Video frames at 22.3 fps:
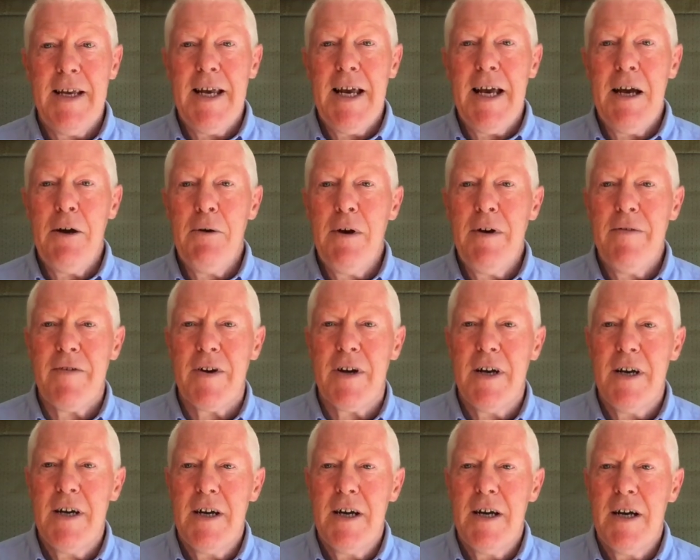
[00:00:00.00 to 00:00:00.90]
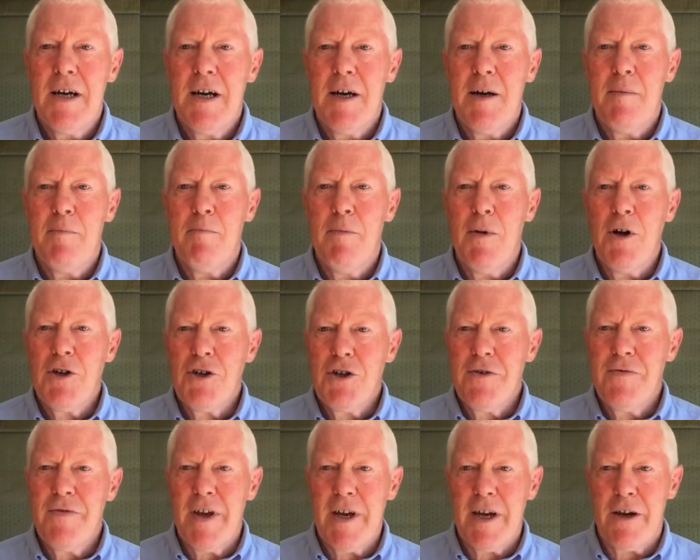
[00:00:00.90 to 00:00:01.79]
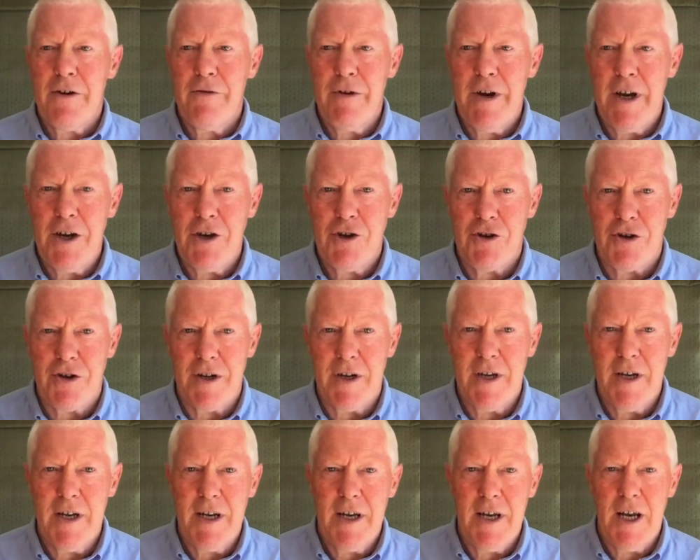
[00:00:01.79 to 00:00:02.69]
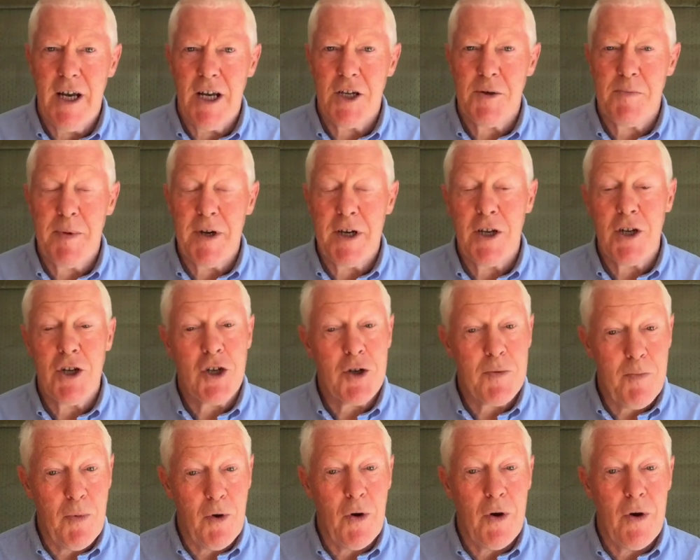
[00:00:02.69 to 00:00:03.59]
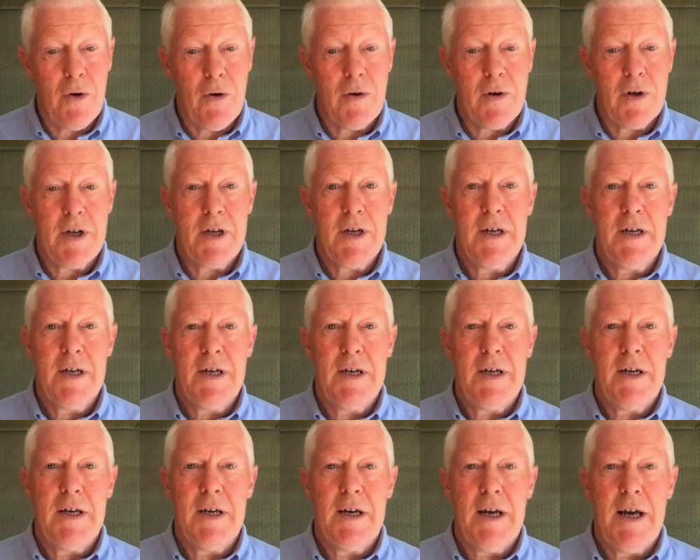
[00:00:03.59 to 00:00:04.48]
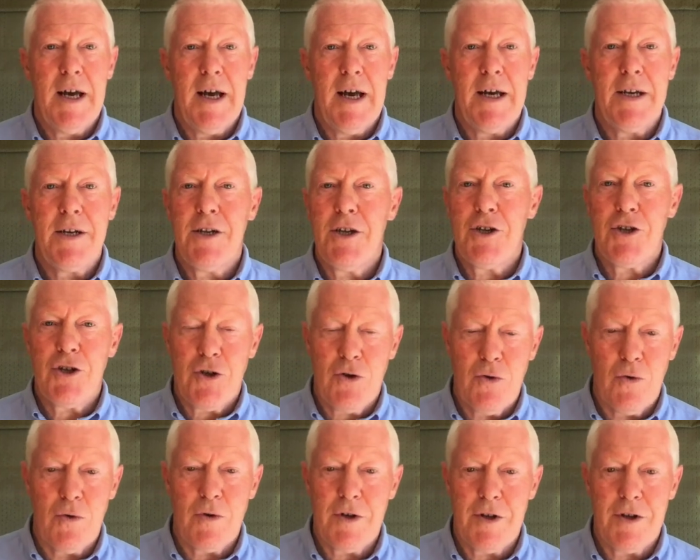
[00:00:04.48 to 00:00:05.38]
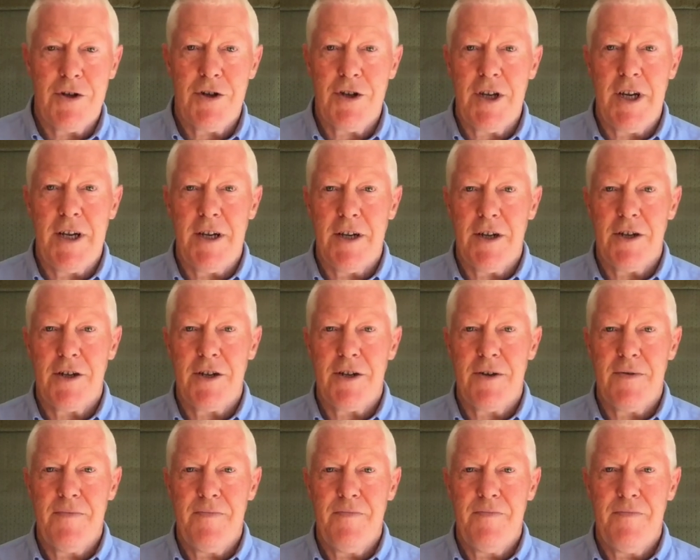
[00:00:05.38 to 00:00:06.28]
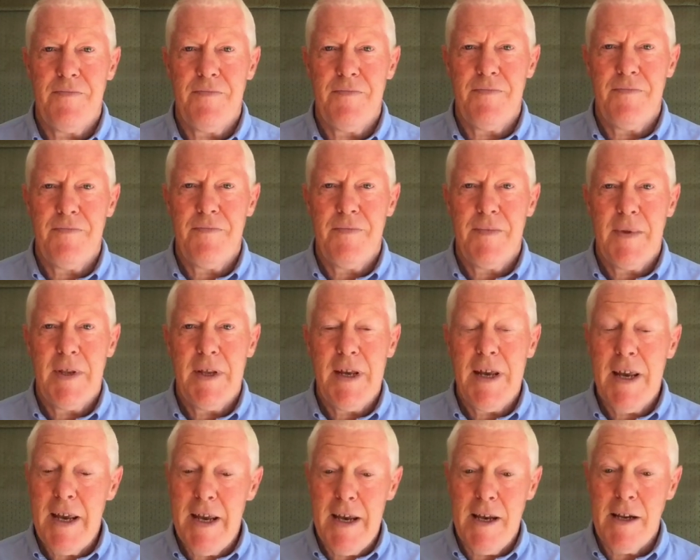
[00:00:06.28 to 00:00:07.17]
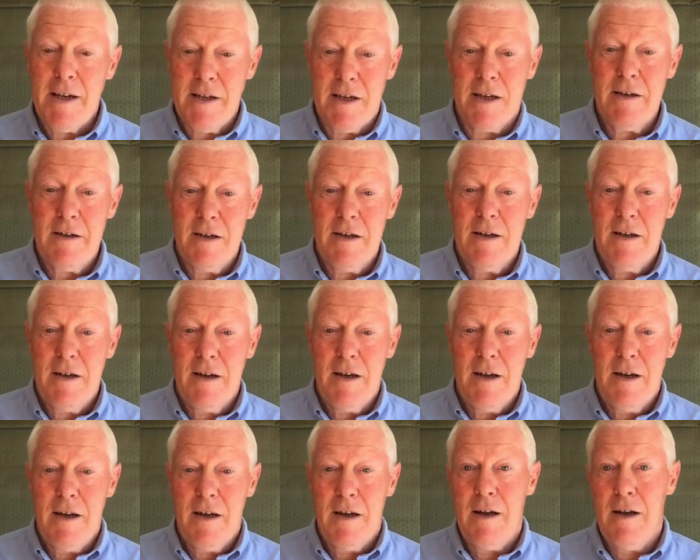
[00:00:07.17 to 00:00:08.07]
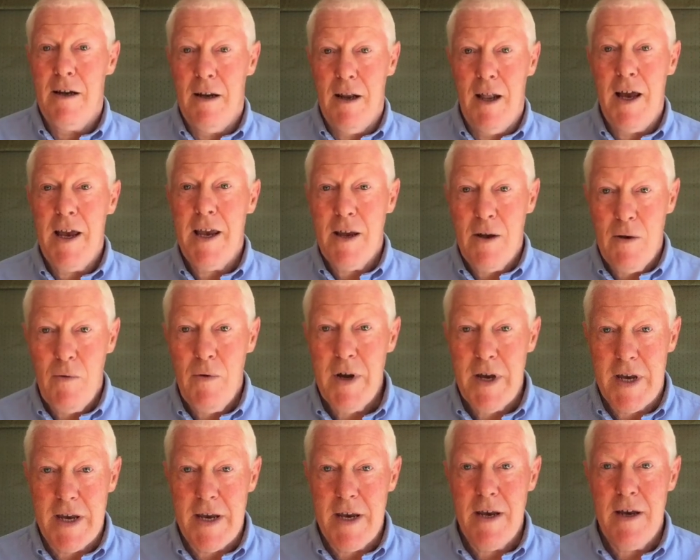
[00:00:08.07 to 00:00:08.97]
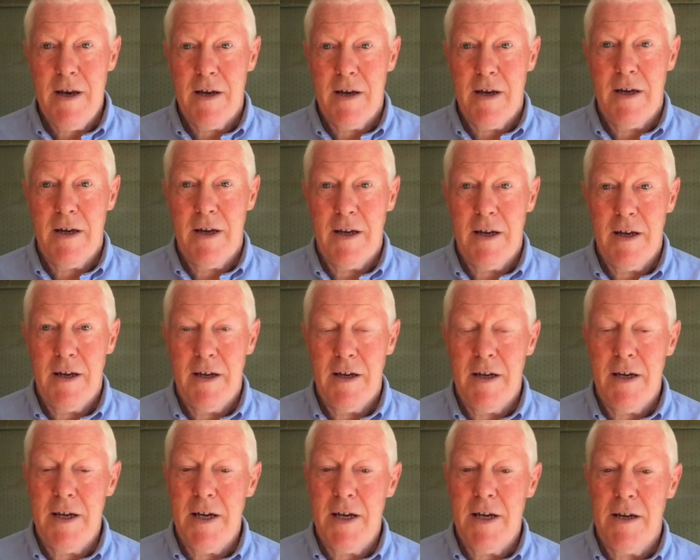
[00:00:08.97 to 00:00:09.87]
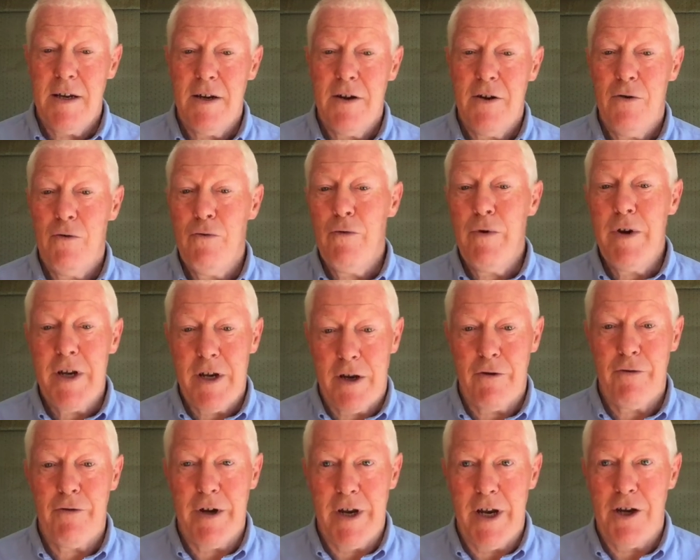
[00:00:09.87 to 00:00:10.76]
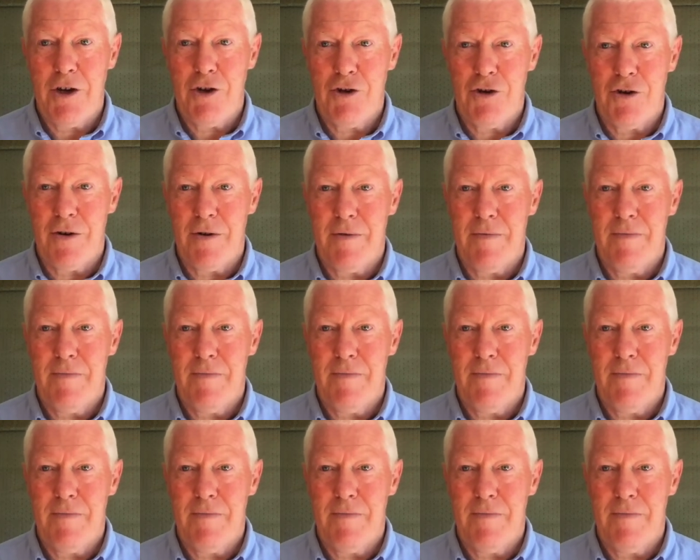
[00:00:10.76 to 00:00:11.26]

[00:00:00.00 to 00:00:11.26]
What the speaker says: However, much of that creation has been spoiled and distorted since. It, like we, need recreation.